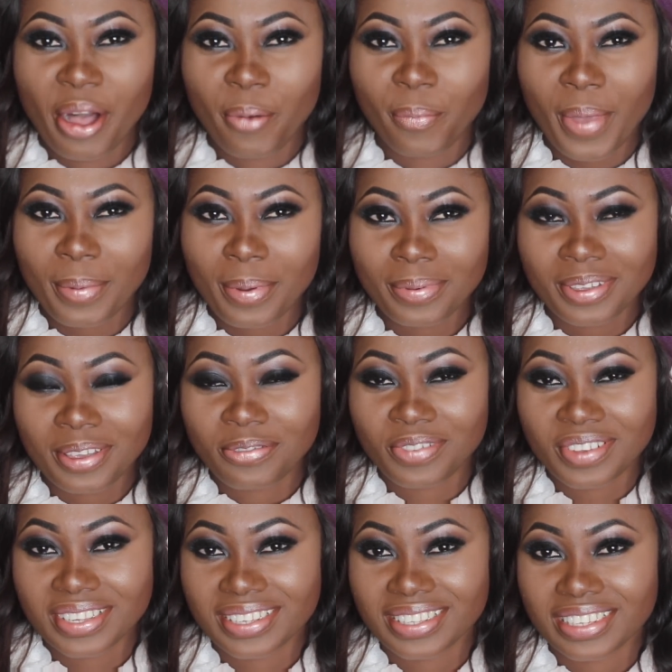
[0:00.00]
My mom came
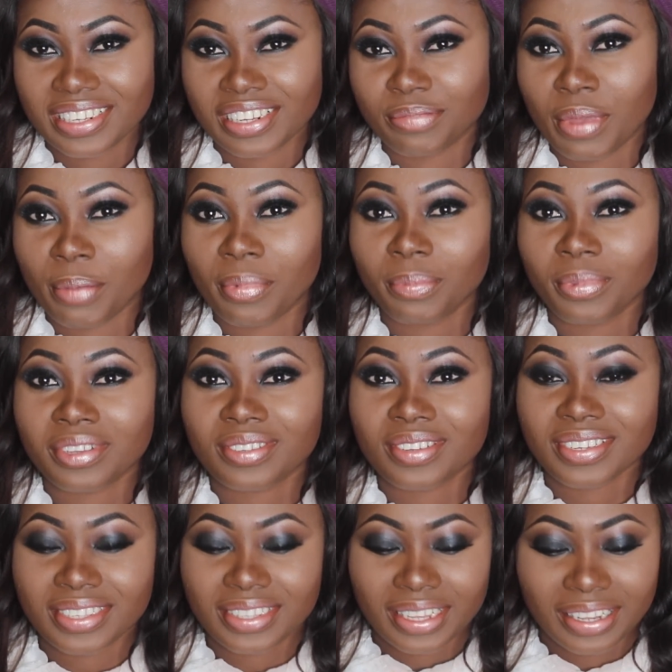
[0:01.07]
visiting. My mom does
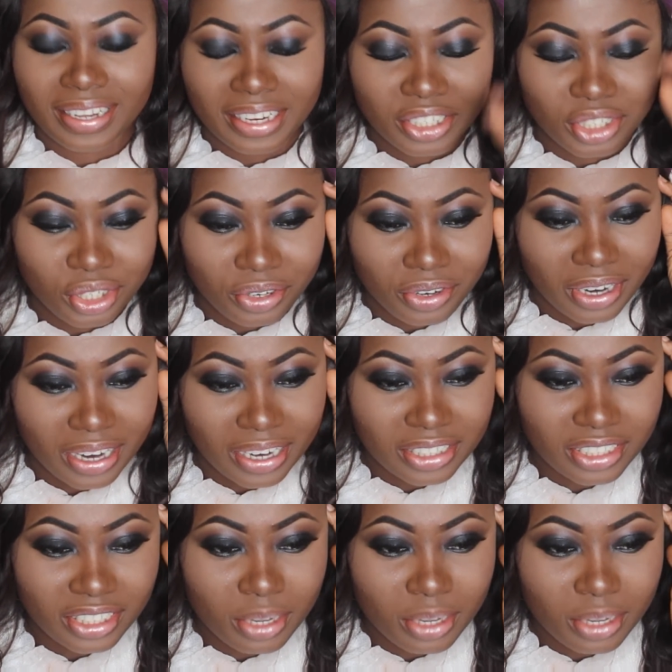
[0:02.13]
not stay in Nigeria, and she